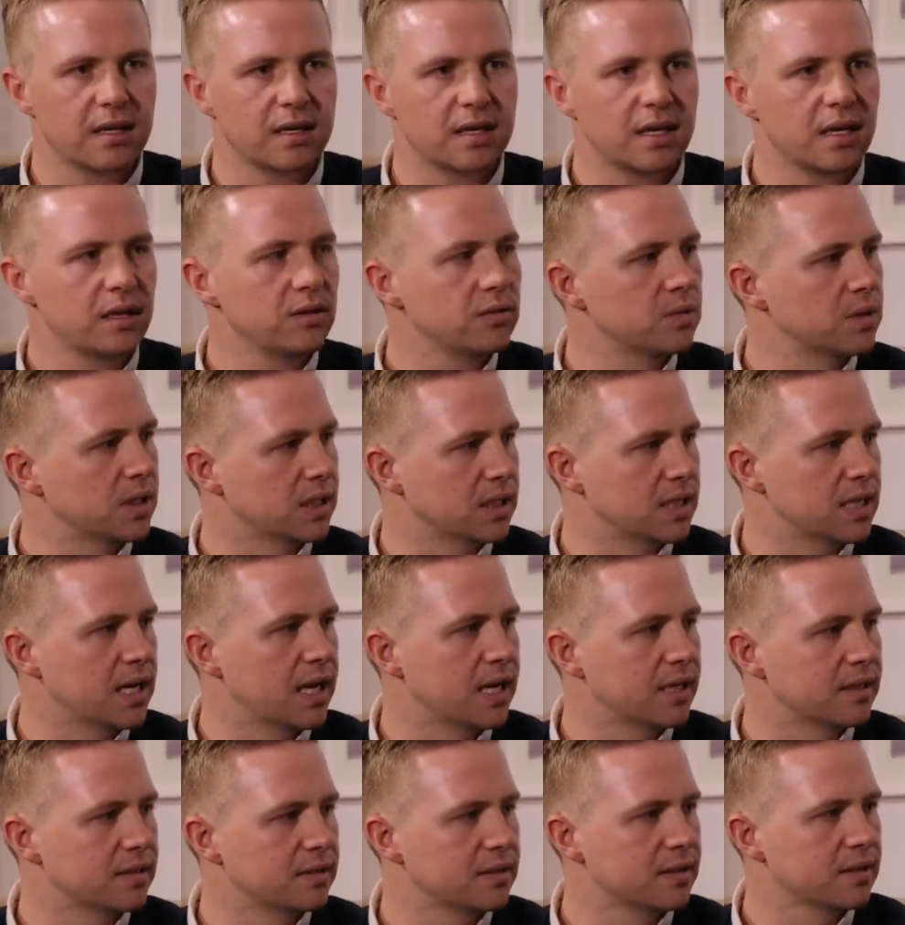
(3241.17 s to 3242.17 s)
other network
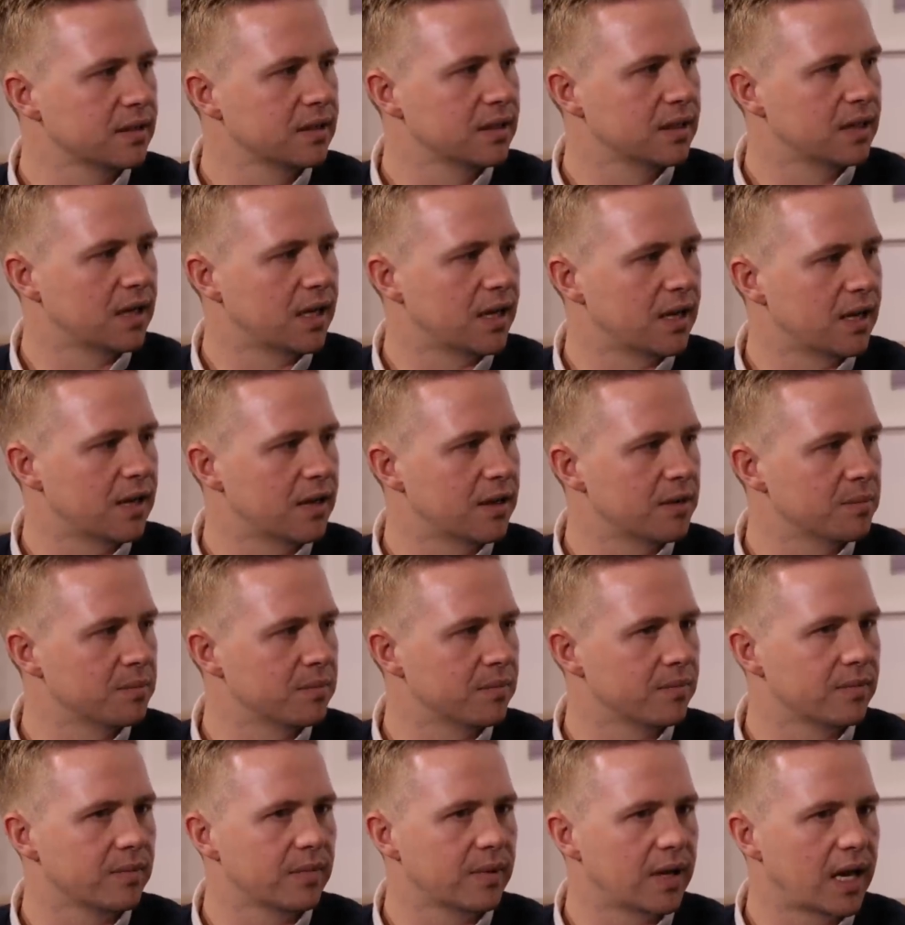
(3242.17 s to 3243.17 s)
does.
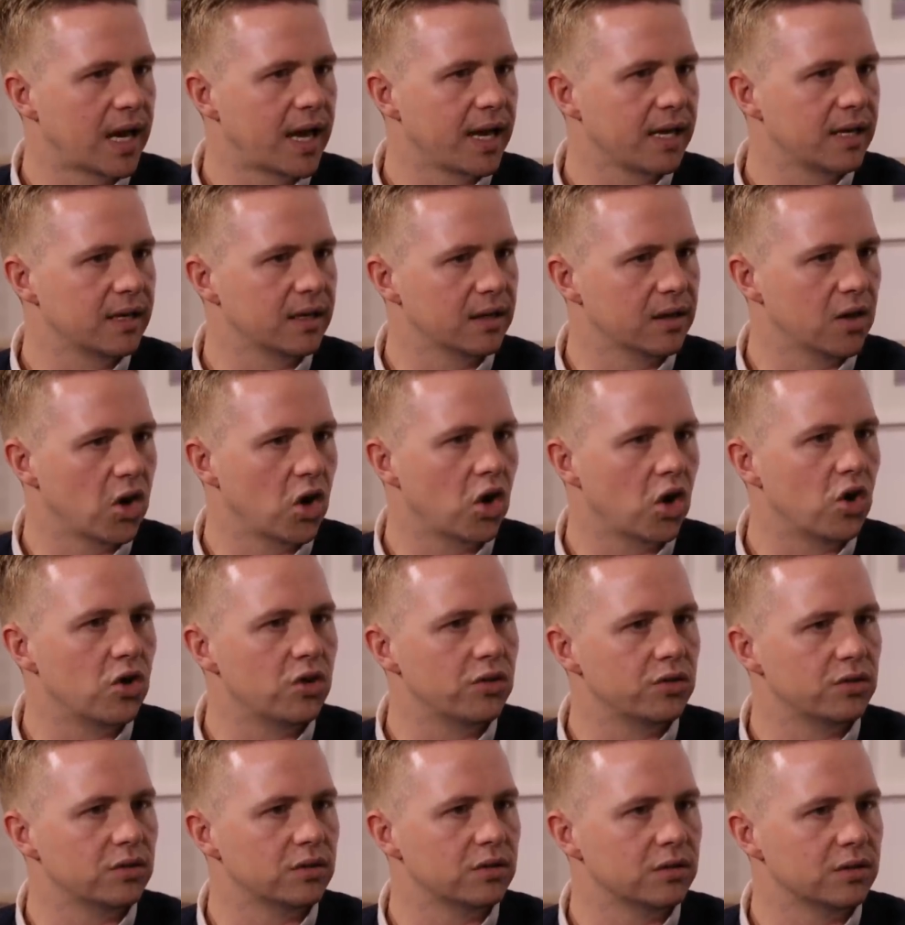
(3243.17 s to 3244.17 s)
Um, I can
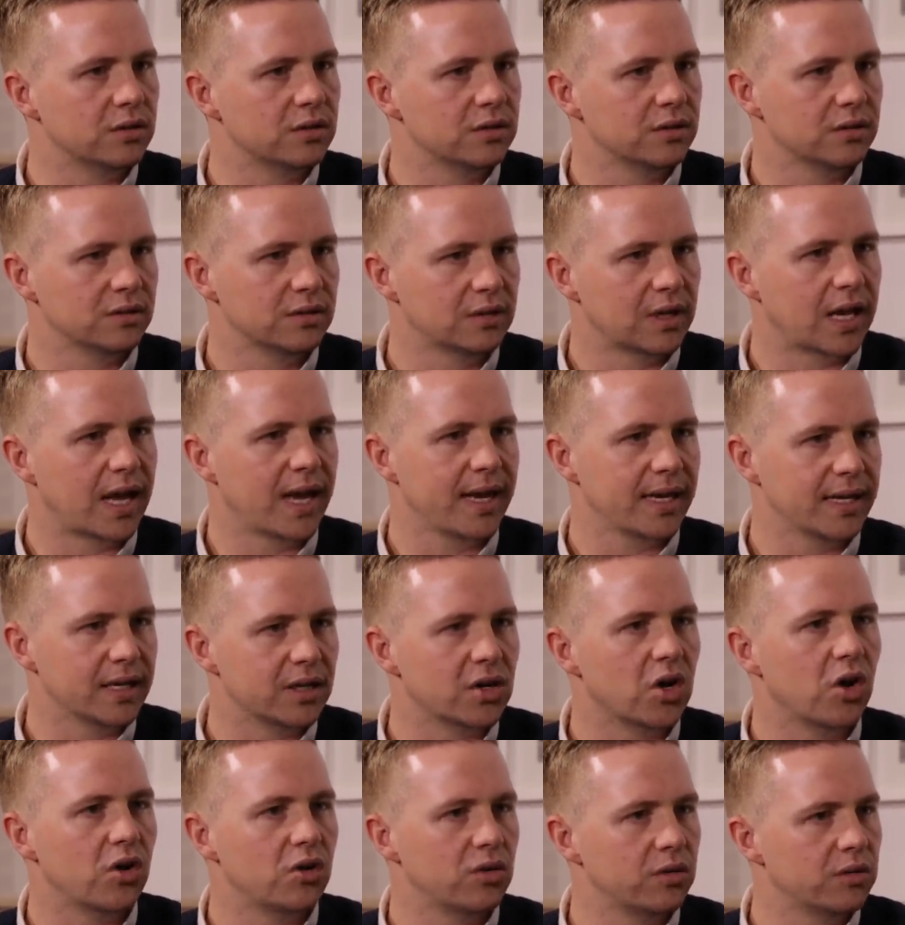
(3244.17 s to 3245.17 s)
own. I can
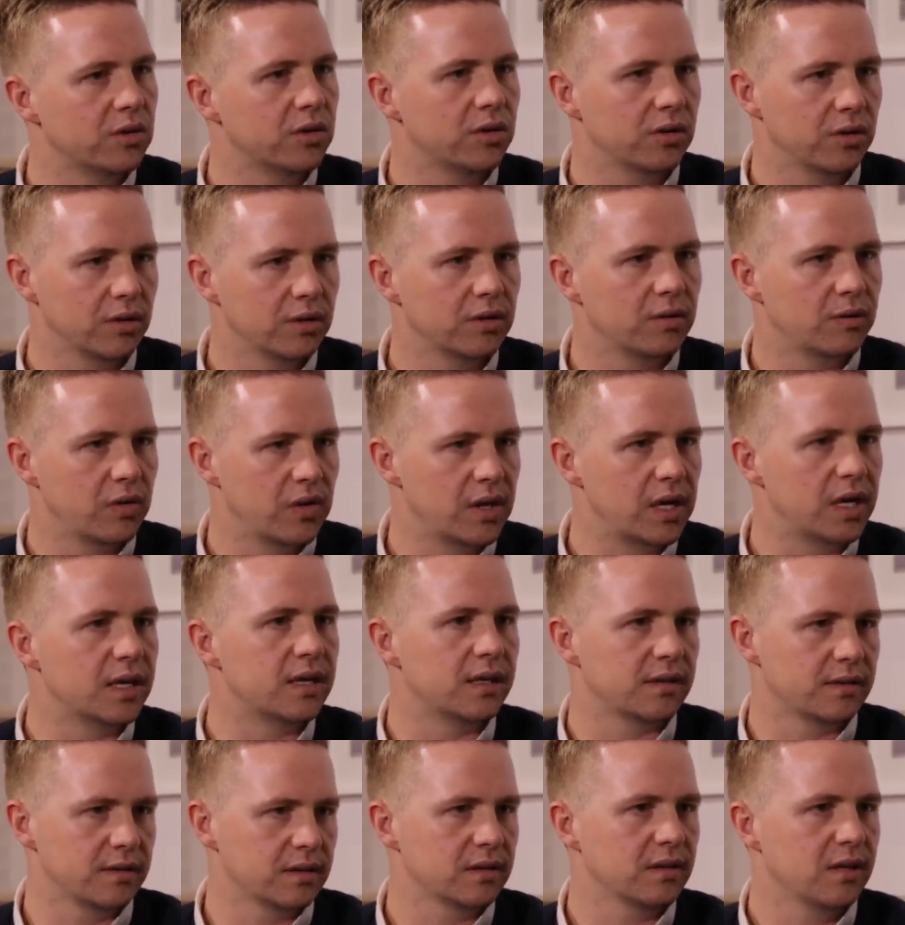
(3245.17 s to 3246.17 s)
own the
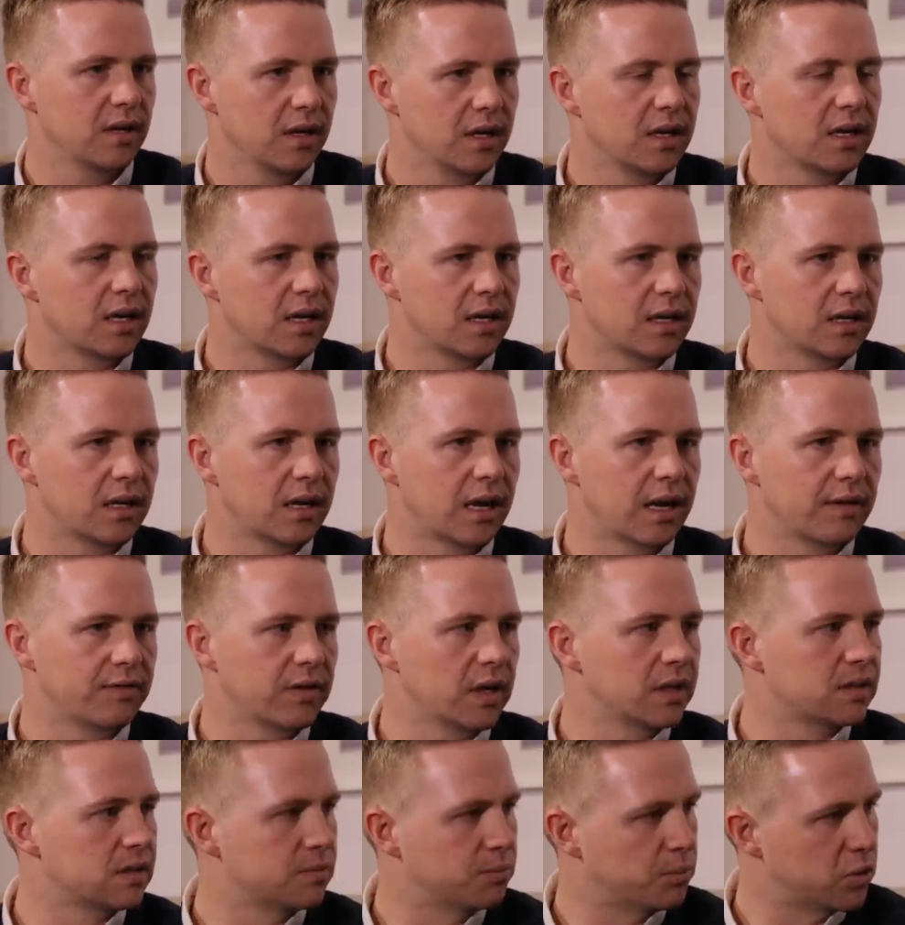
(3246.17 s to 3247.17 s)
list. Yeah. Uh,
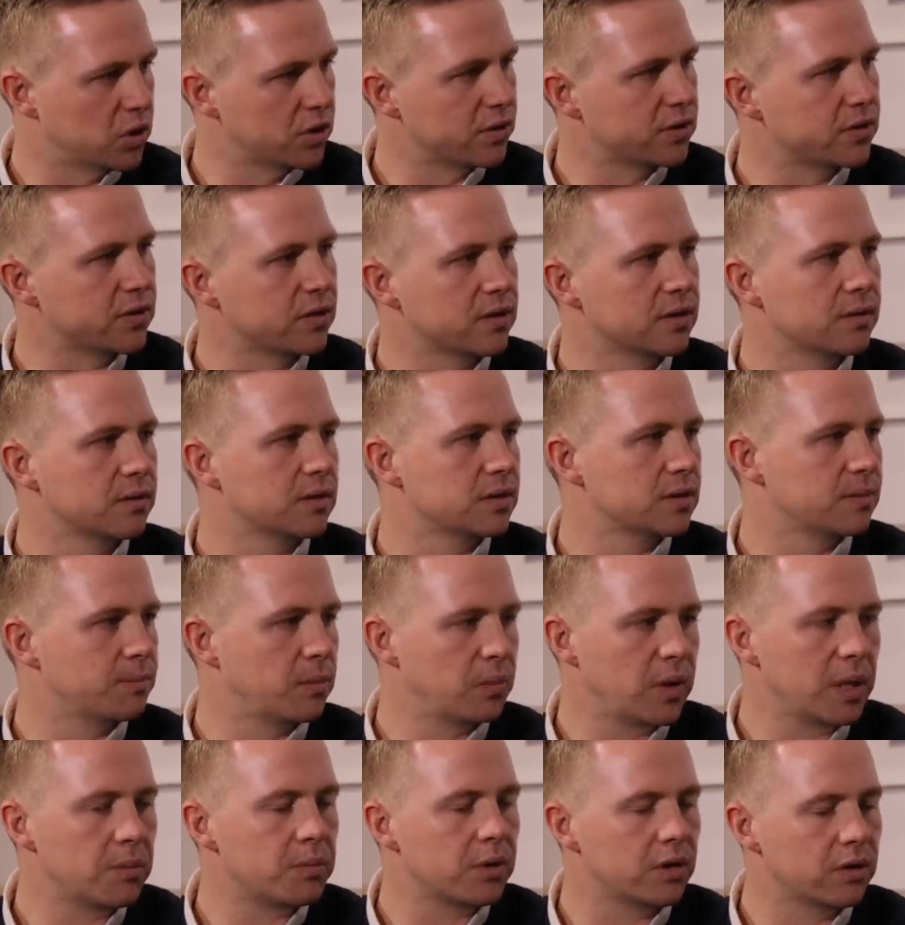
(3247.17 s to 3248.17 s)
it's persons,
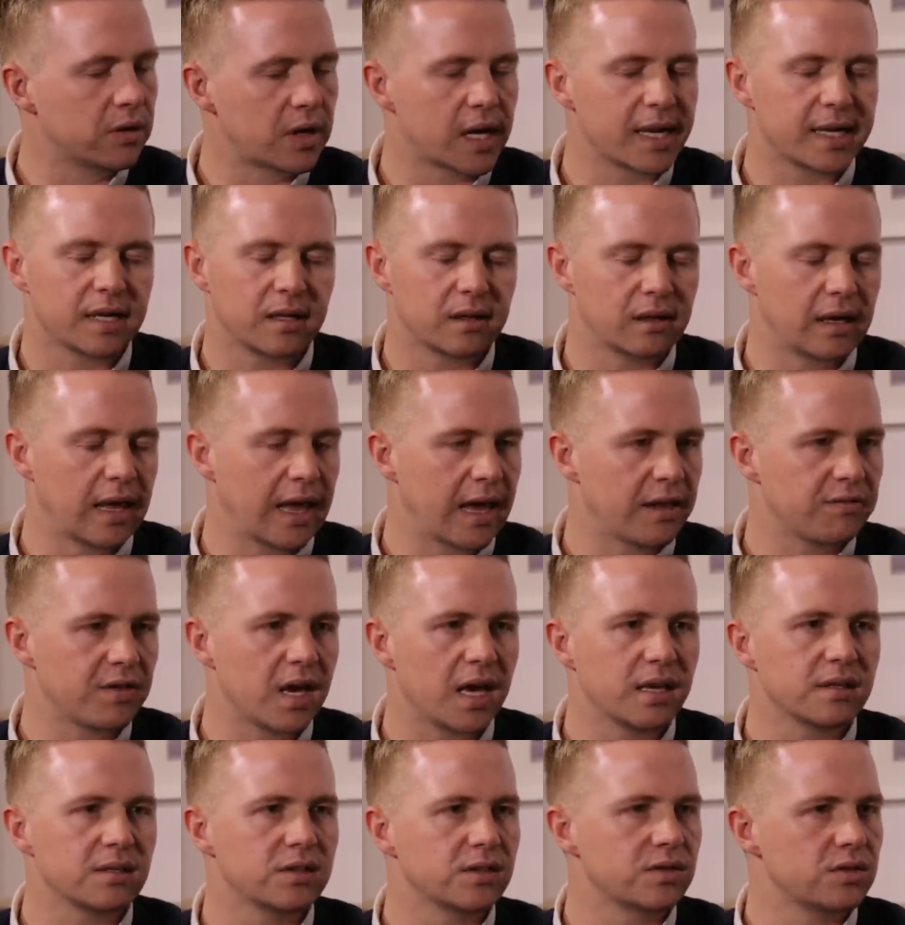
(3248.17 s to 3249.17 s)
people who I have
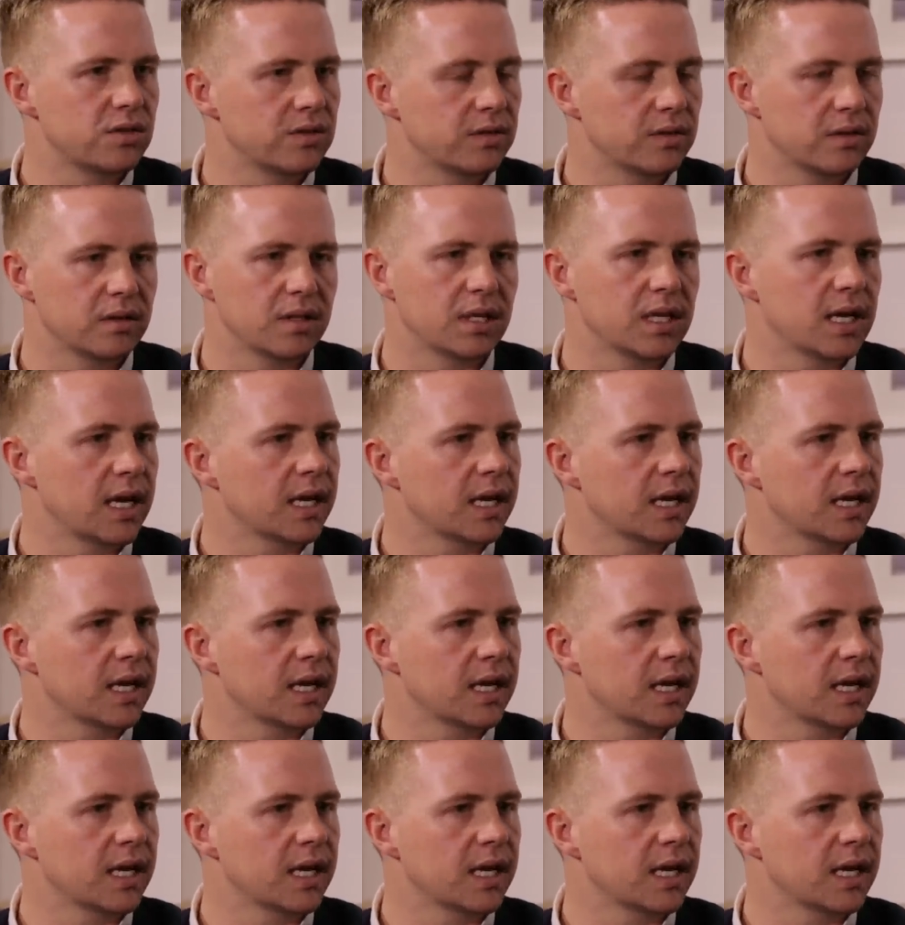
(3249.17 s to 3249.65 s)
access to and